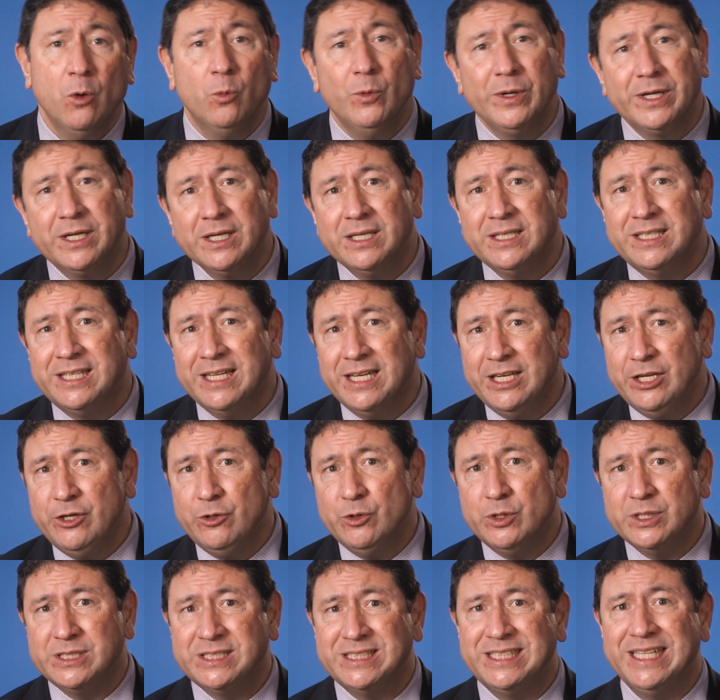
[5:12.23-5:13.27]
We
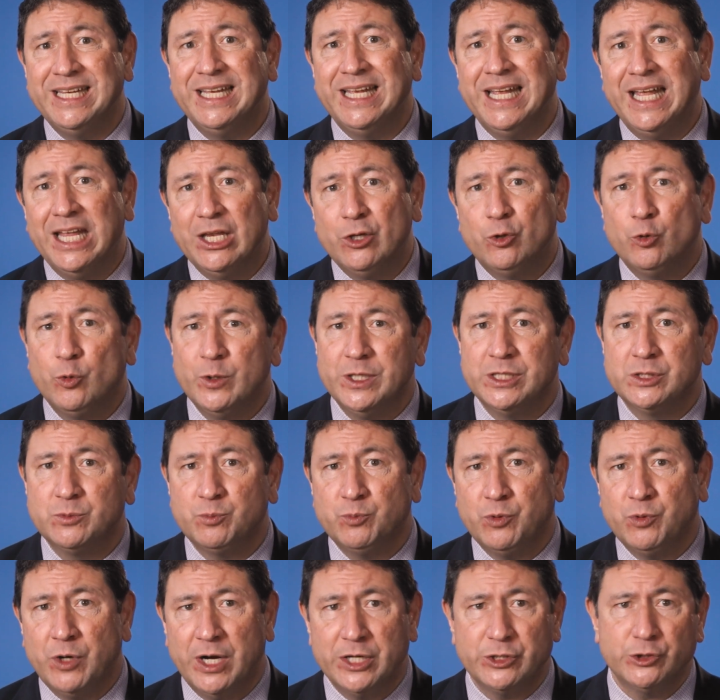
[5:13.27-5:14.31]
continue to see increased
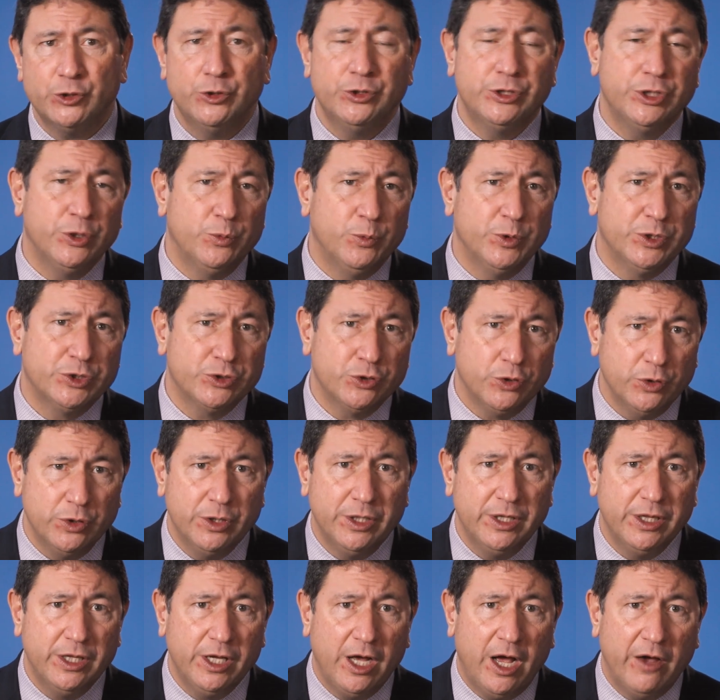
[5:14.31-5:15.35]
pressure to return
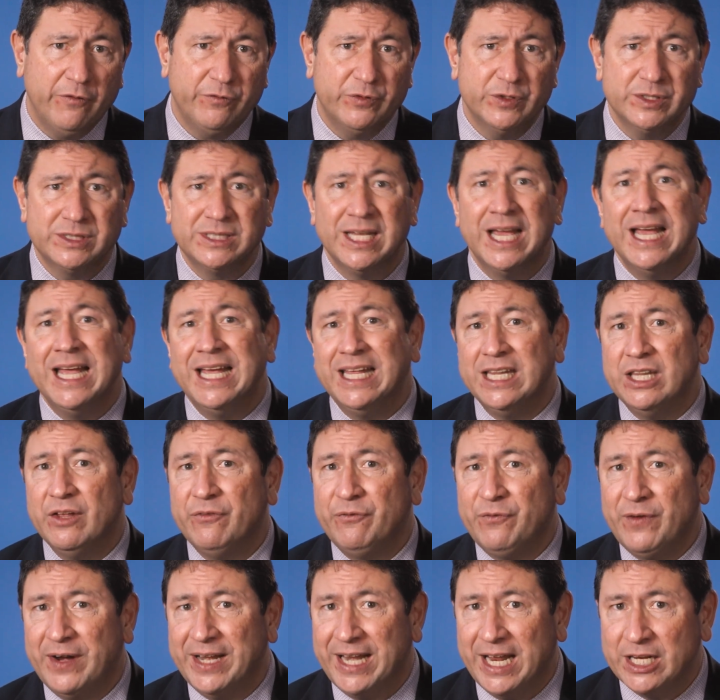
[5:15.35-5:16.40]
to the office in the
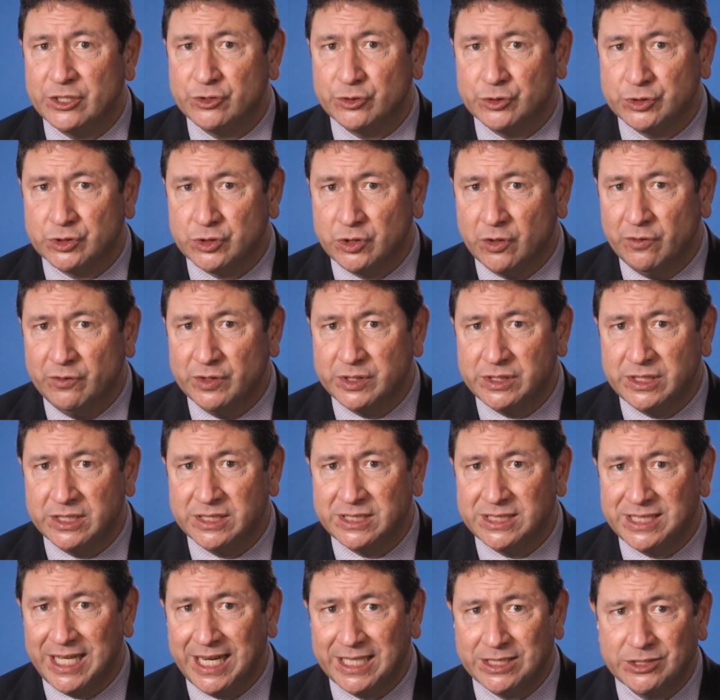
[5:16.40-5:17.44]
financial
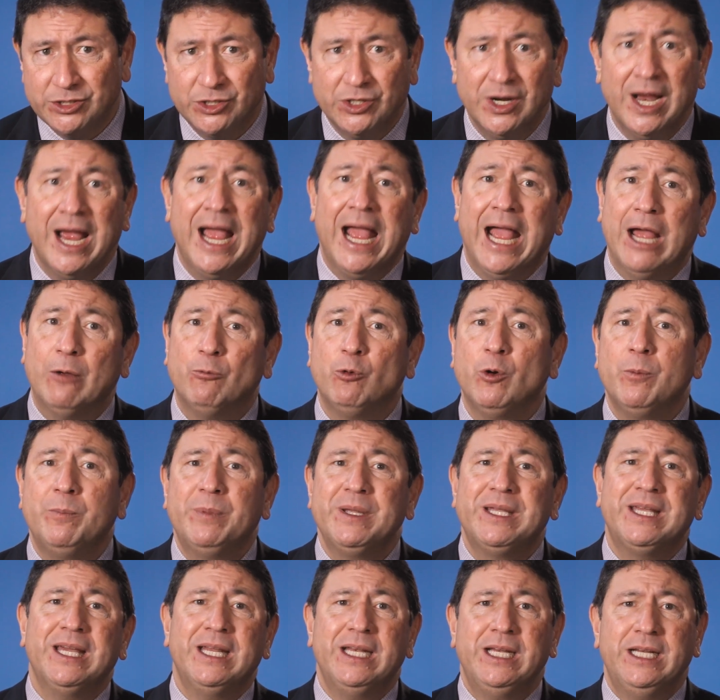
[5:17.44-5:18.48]
services sector, and we're
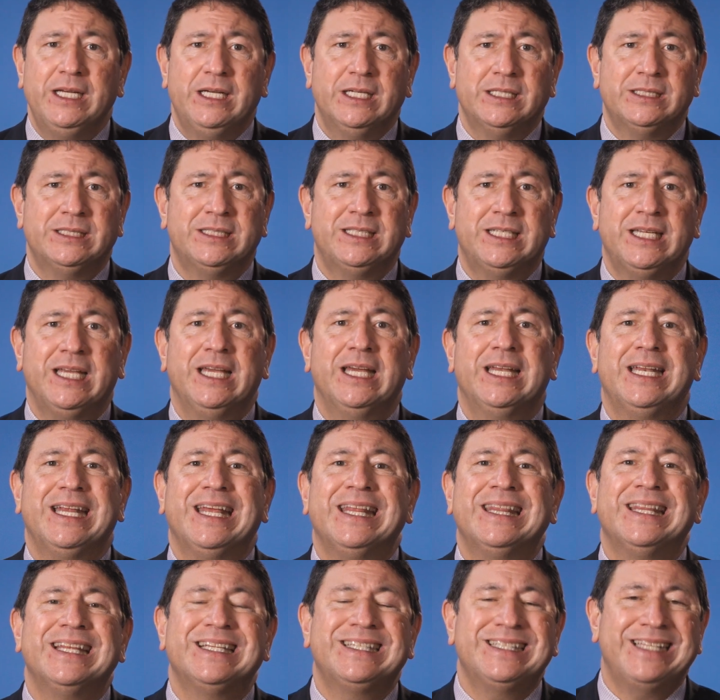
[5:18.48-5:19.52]
beginning to see it
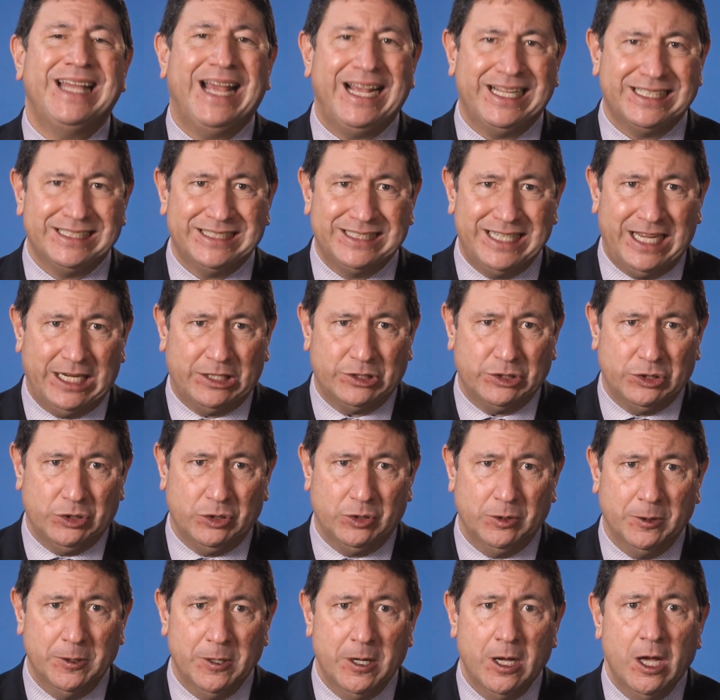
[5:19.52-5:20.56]
in the tech
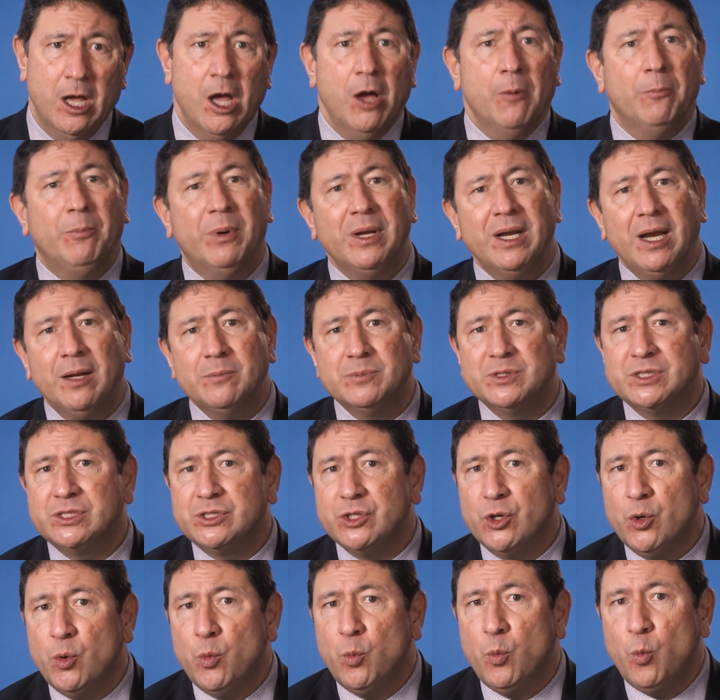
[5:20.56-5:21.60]
sector. But I'm
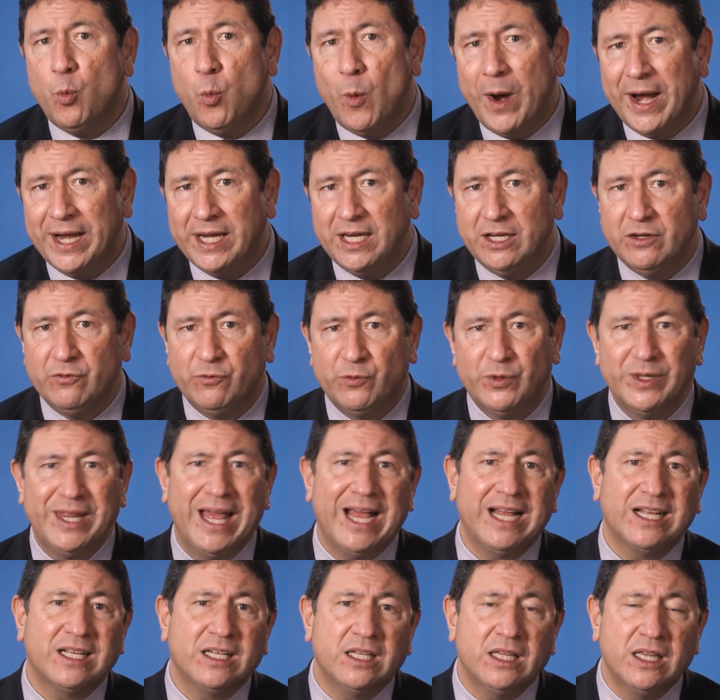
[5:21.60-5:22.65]
still waiting for
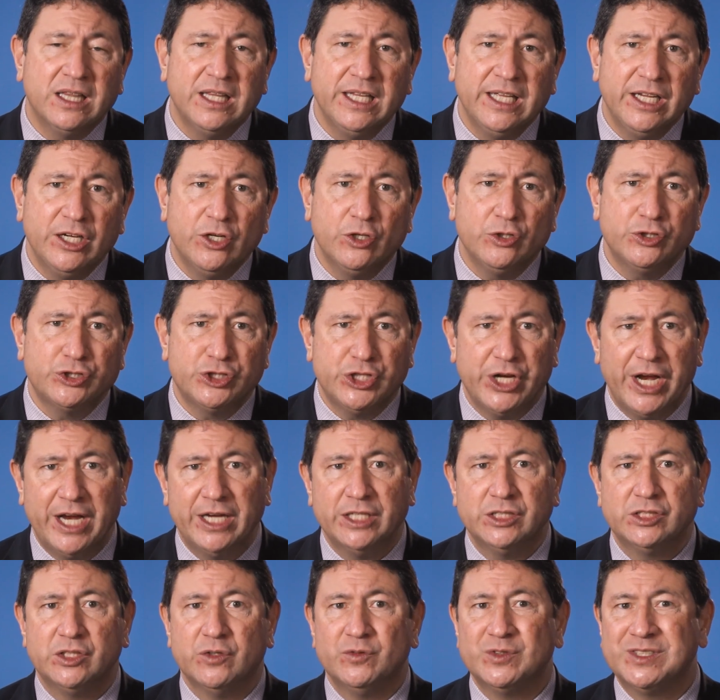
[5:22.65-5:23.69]
that clear
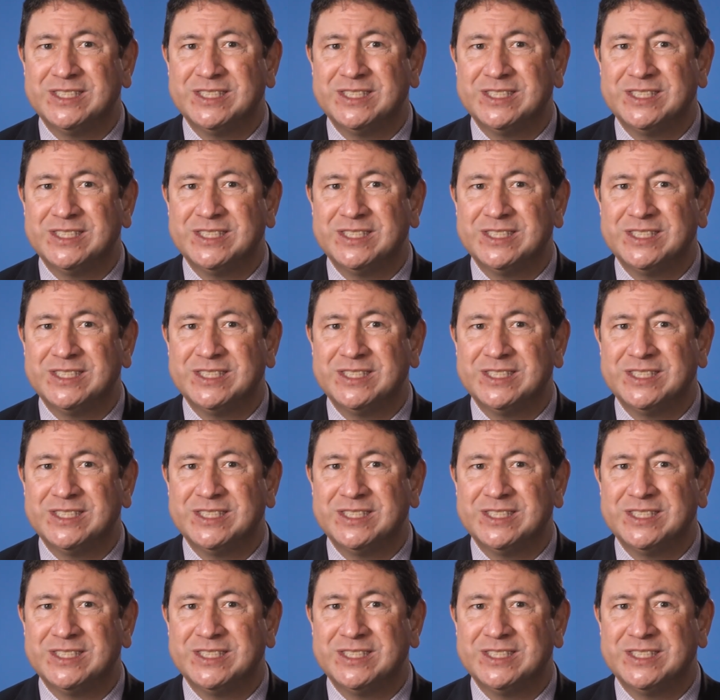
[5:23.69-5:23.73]
change of